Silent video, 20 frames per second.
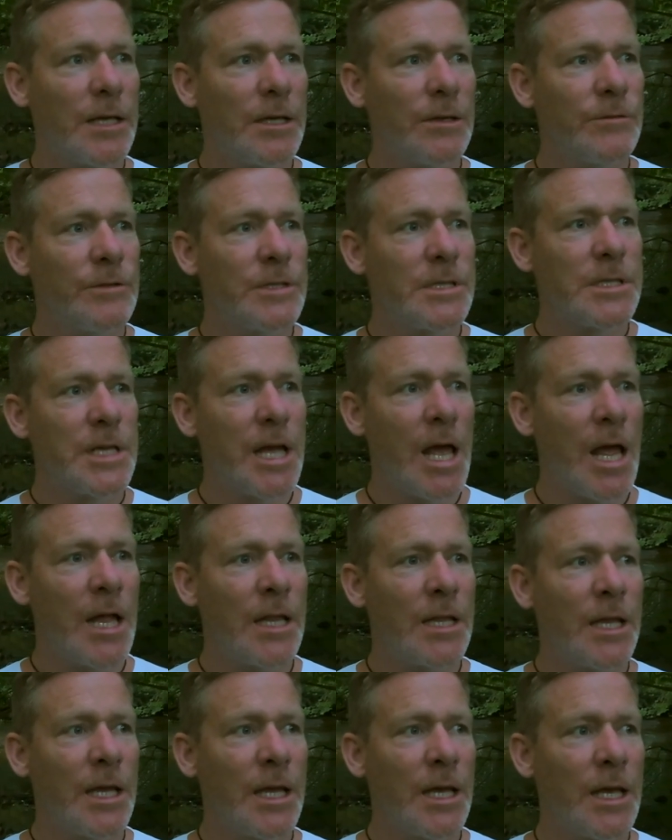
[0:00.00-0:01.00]
was
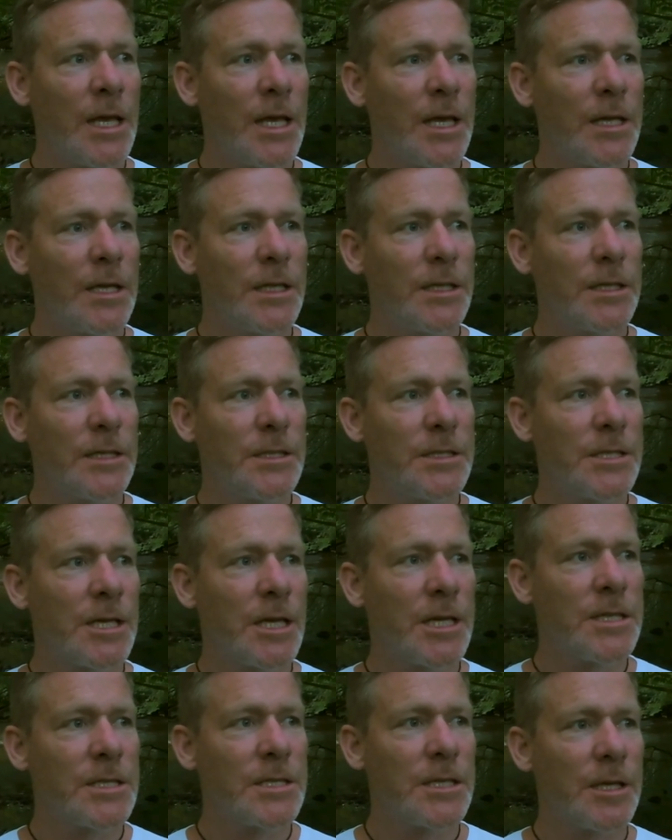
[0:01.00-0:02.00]
down there.
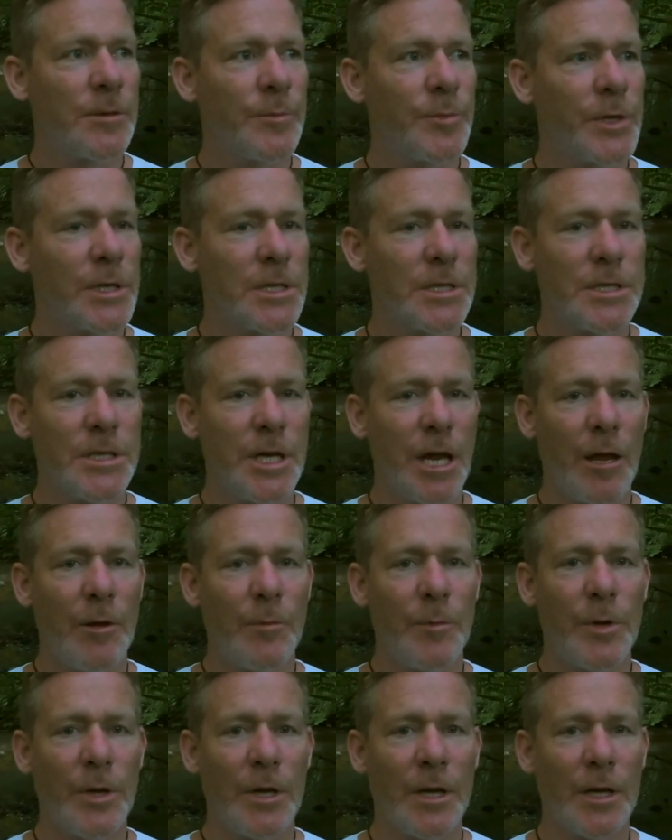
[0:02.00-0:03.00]
She's the British
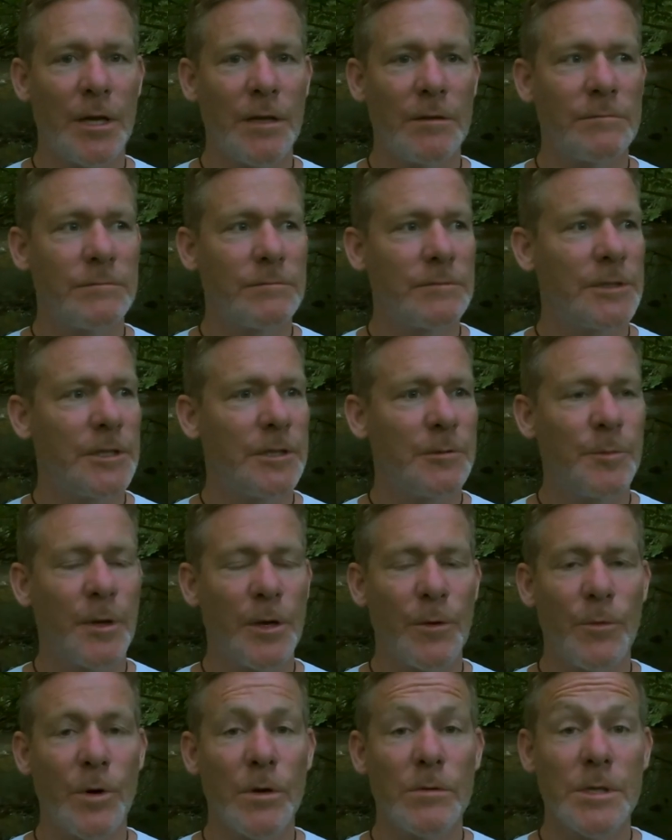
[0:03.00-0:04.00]
champion. She's
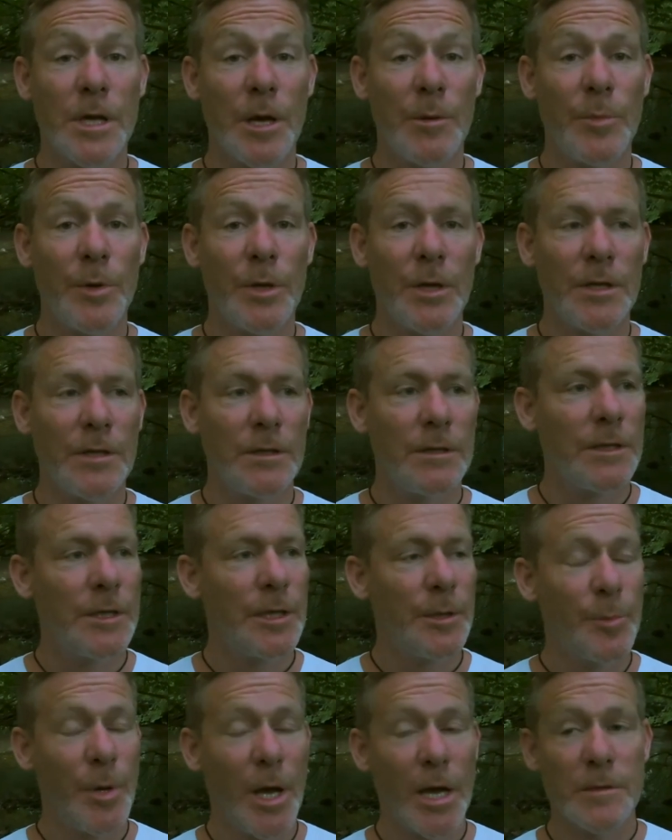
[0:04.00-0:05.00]
been a world champion.
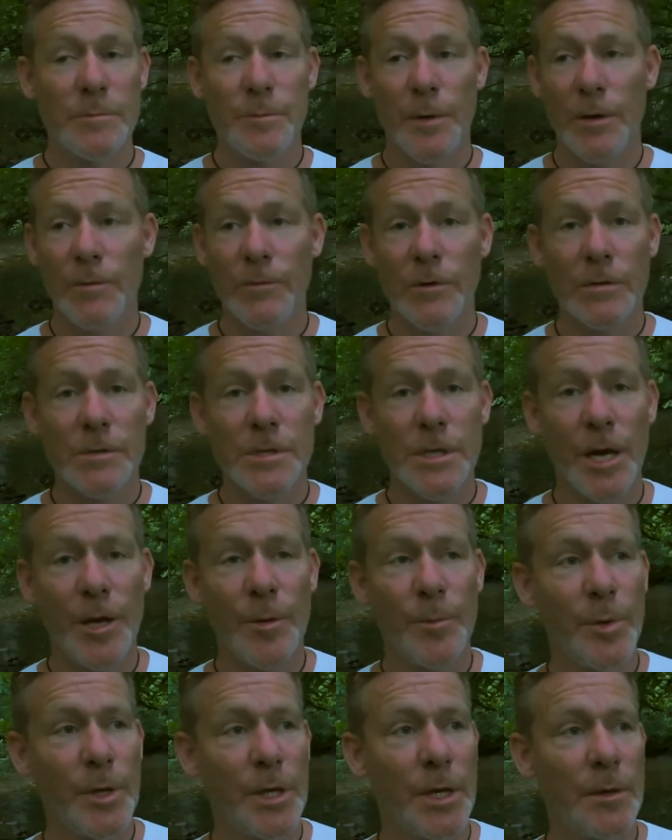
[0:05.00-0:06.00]
Peg's been a world
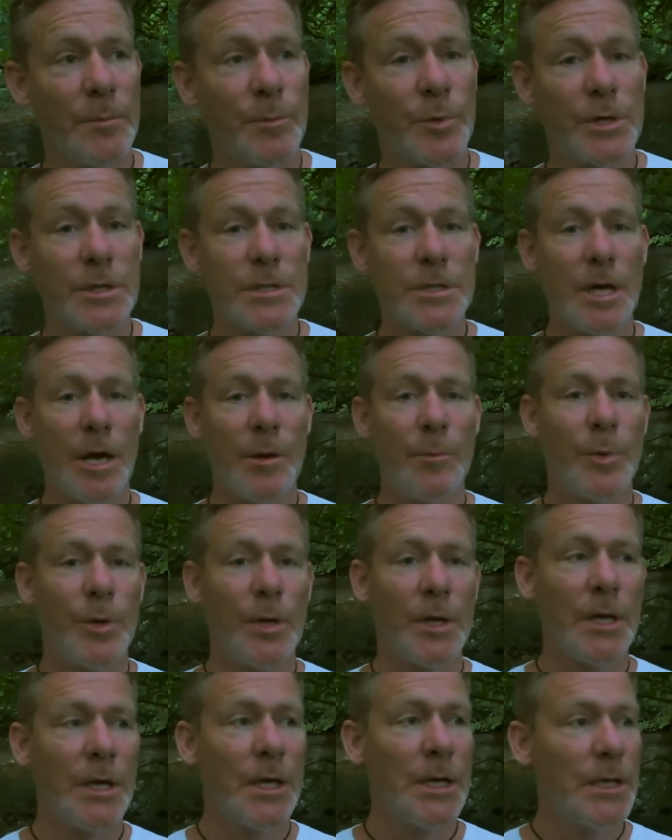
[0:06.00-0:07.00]
champion, British
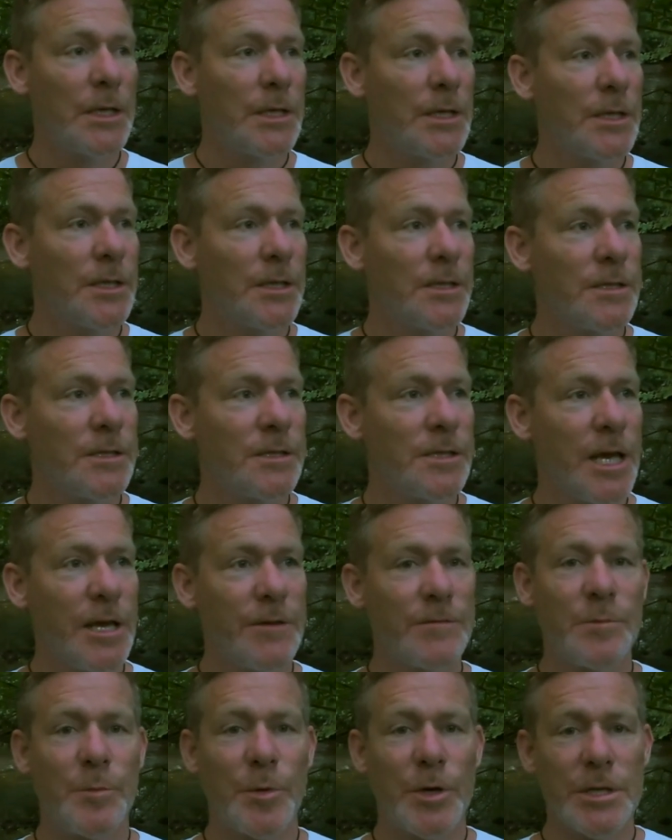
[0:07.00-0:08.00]
champion.
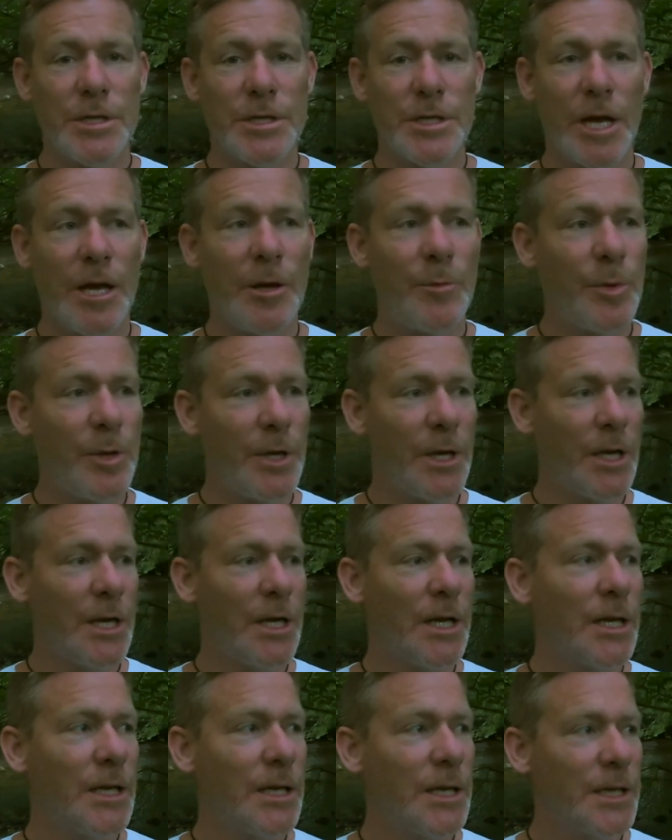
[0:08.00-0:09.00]
Steve's British
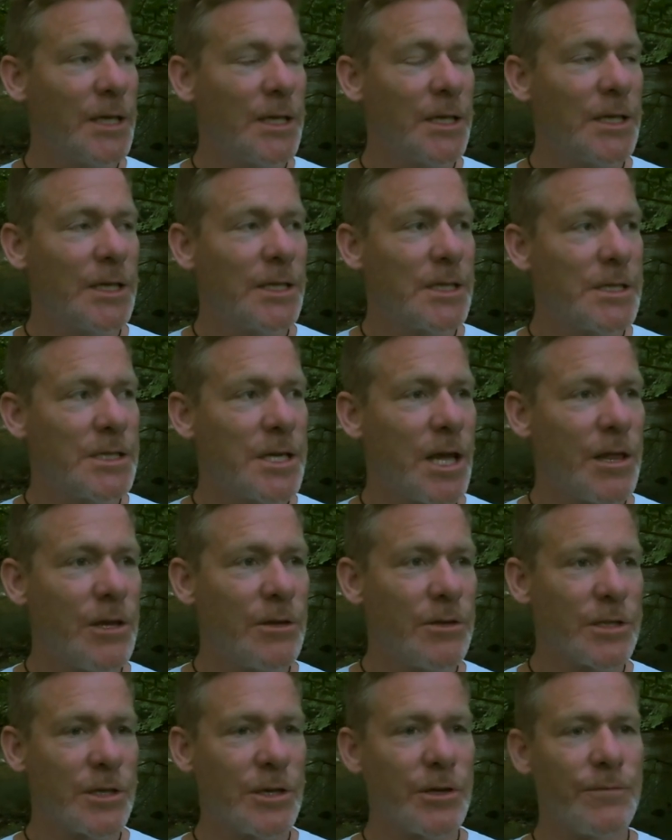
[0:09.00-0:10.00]
champion. So there
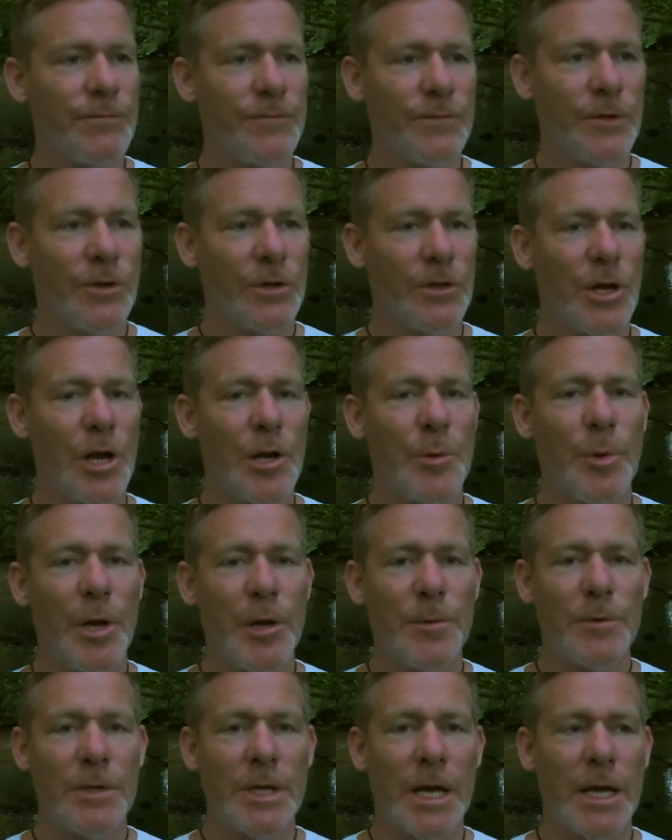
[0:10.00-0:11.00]
was a good load of
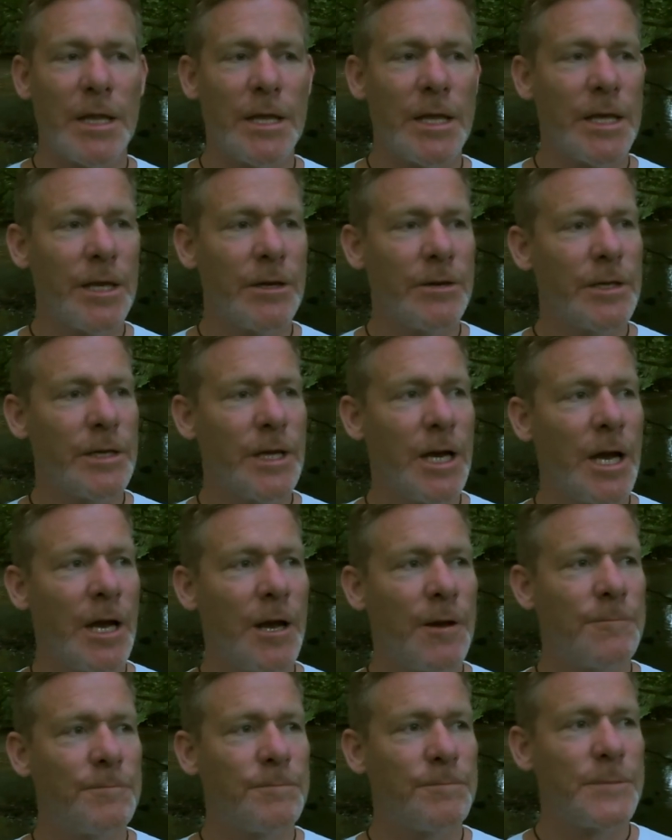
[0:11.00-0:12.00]
people down there, and
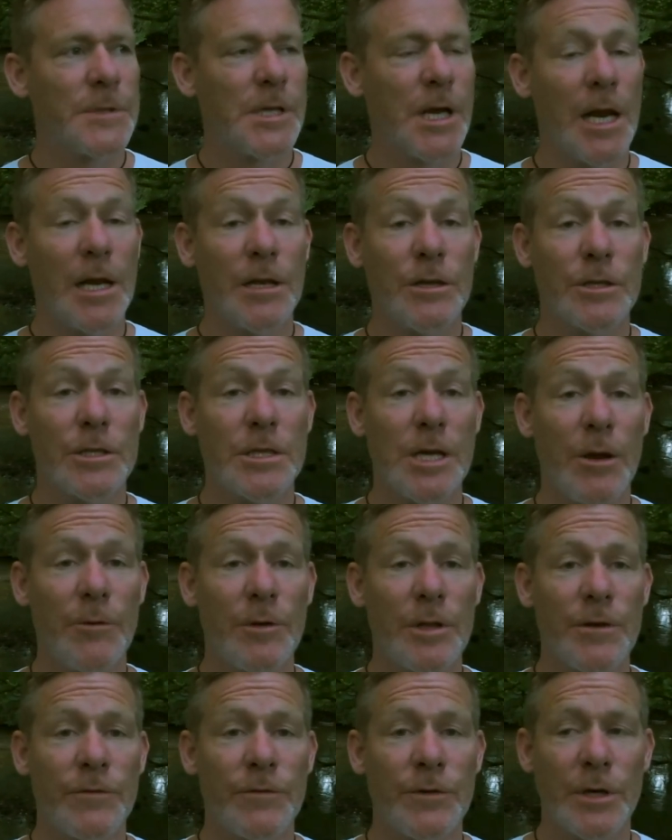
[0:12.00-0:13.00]
so I had a good chat
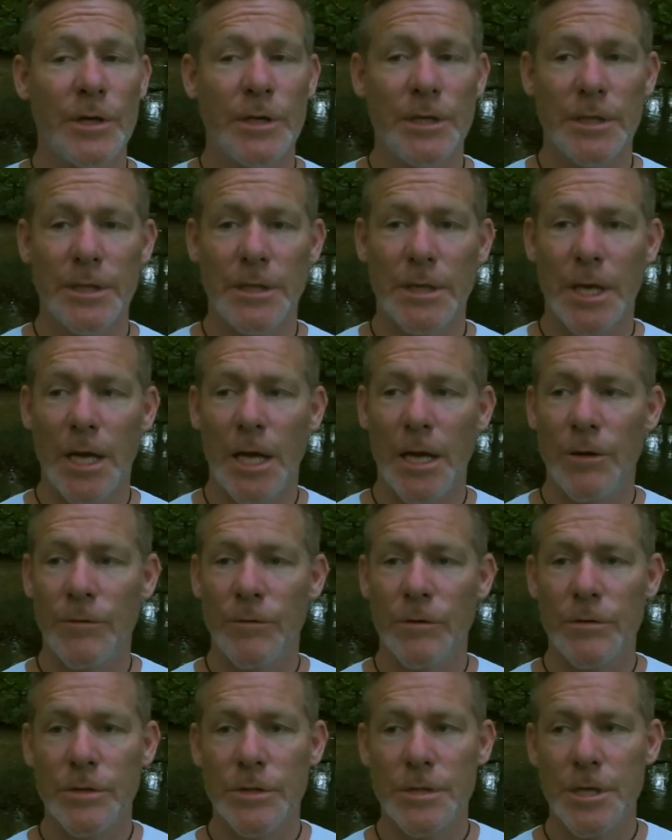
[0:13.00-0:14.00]
with everyone, and had a
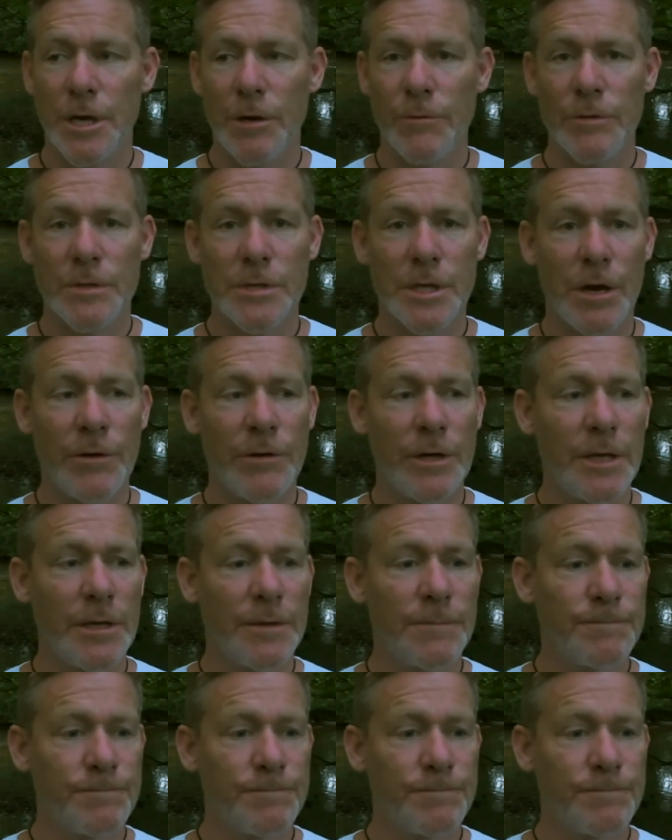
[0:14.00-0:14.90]
real good chat with Zoe.